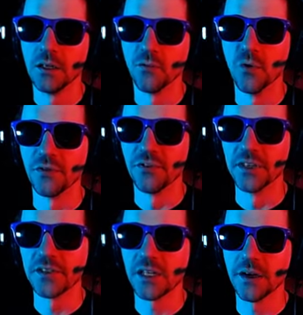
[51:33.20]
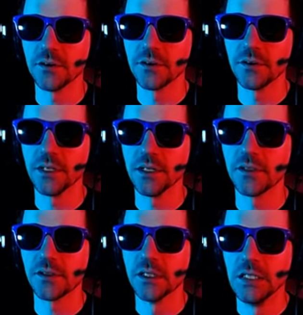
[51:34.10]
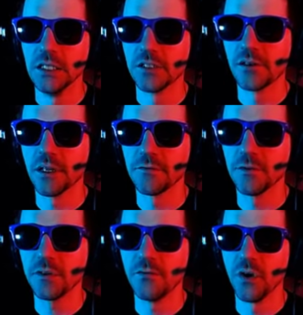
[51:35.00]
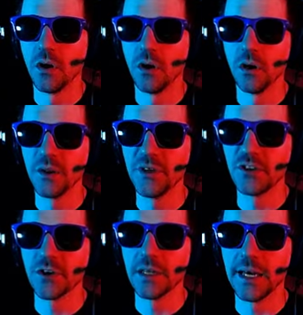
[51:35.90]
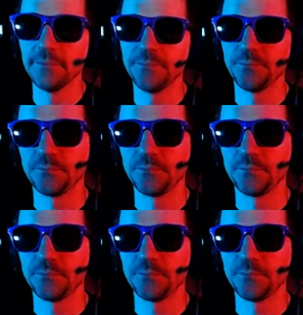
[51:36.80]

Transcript: what this character needs. So like, first of all, let me show you that.